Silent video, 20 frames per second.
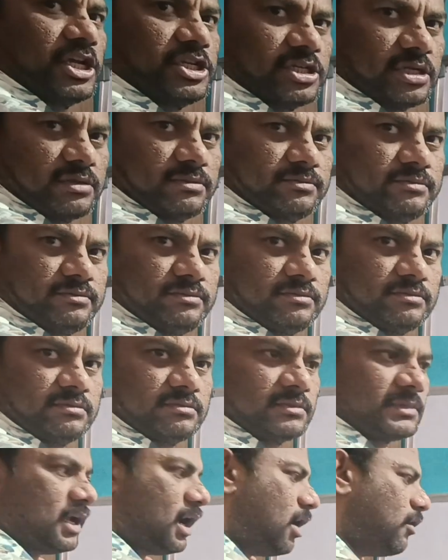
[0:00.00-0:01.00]
location
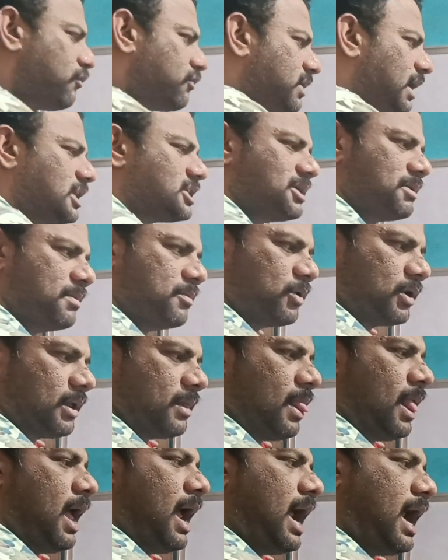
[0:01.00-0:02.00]
of cache
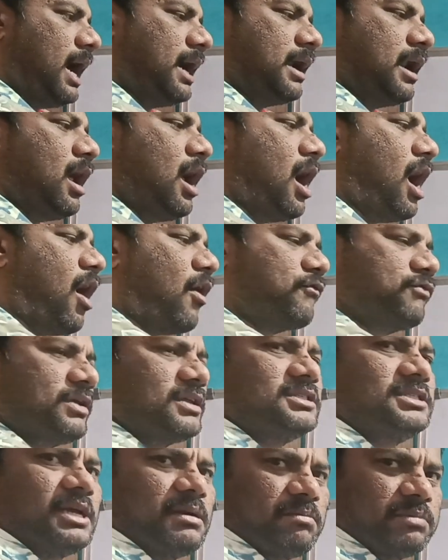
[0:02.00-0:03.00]
memory. And
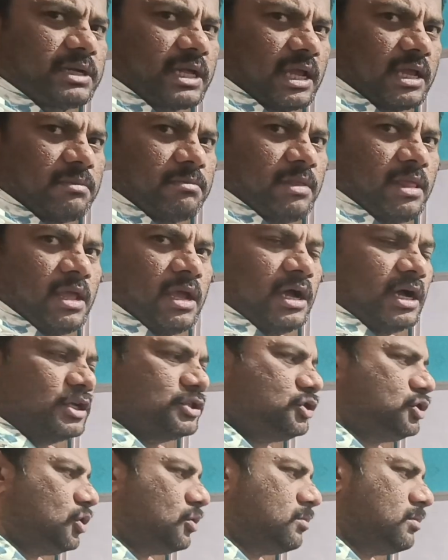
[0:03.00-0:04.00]
after some time,
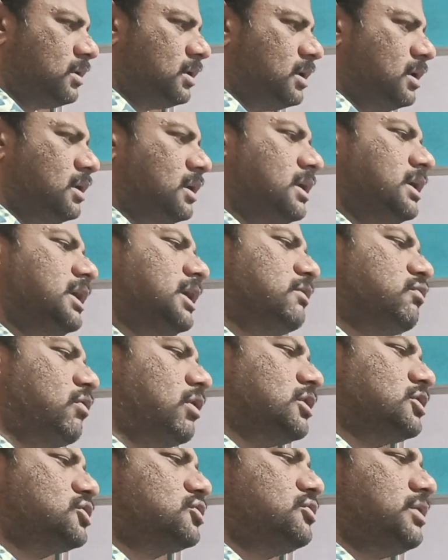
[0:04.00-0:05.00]
assume
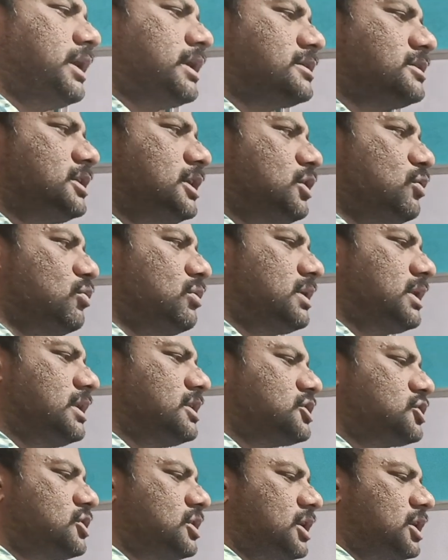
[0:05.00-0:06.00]
it wants to
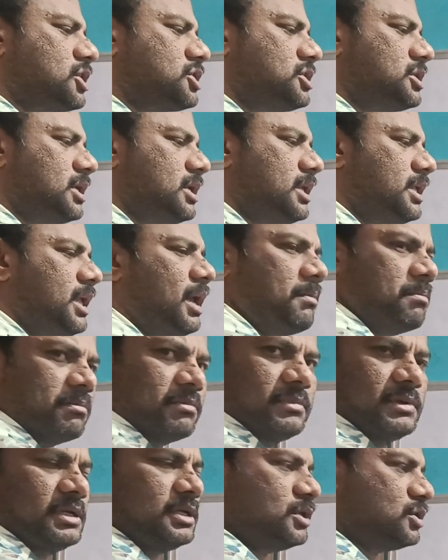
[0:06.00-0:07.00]
execute
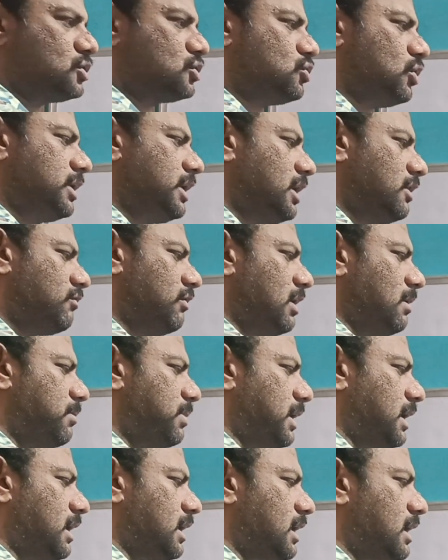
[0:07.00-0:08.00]
instruction M. So
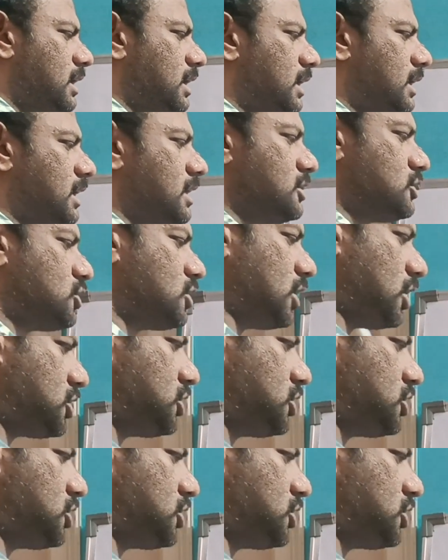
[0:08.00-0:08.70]
it will bring here